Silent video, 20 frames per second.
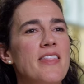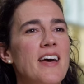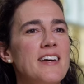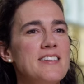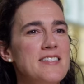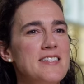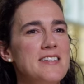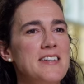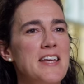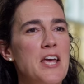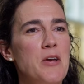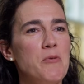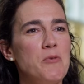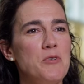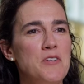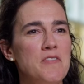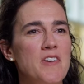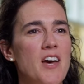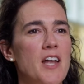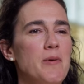That's the day when
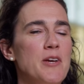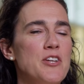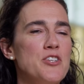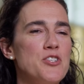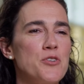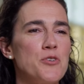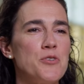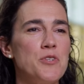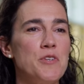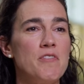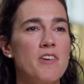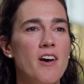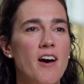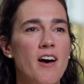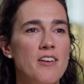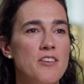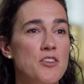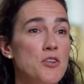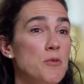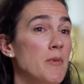you've got to make sure you've
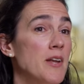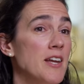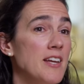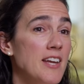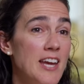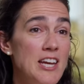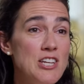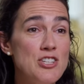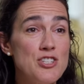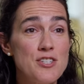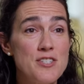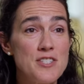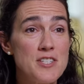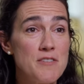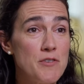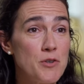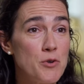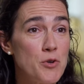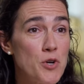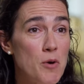got your medications
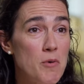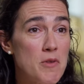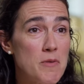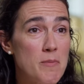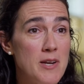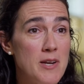if you're going home with